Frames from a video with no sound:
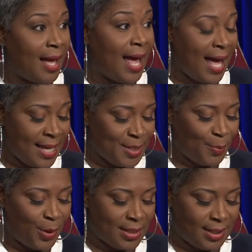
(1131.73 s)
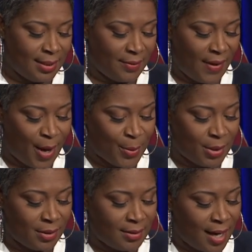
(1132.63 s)
As president of
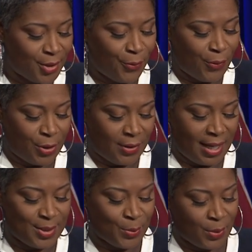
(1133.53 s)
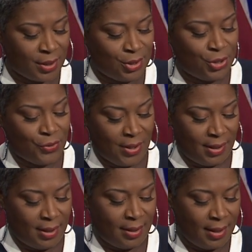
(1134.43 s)
Howard, Dr. Frederick has worked to
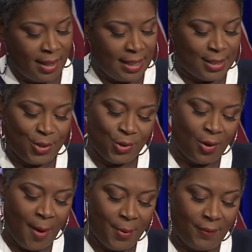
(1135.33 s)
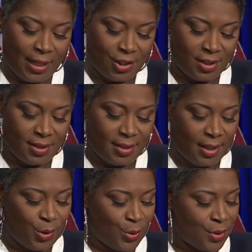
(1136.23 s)
strengthen internal operations
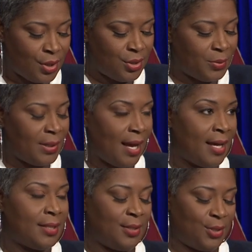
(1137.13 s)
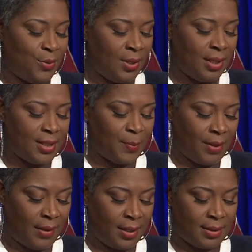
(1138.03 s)
in order to enhance the student
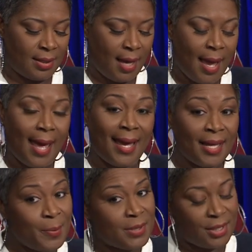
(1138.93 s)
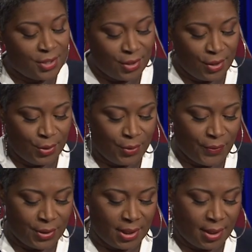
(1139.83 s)
experience and position the
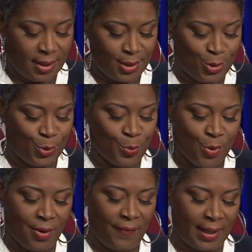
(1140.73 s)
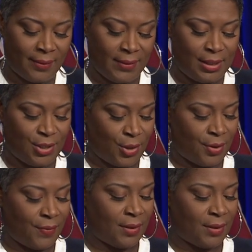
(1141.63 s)
university to more effectively serve the